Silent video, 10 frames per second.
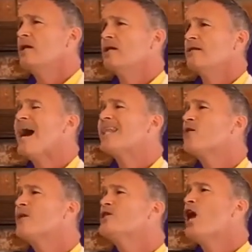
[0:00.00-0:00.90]
now that
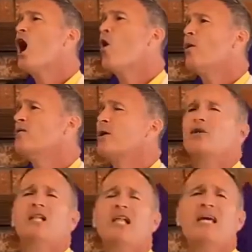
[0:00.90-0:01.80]
we know and we're
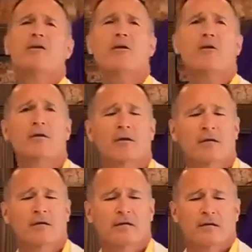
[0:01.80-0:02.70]
clear
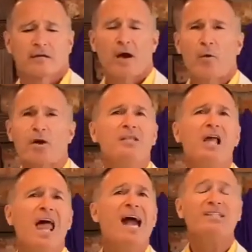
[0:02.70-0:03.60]
that we're in the
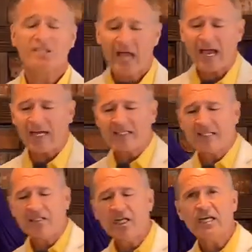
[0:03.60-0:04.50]
last days
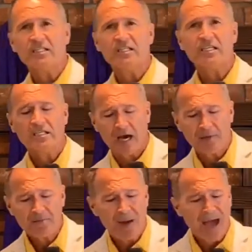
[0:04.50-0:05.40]
and Jesus is
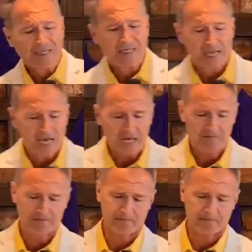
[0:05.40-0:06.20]
coming back again,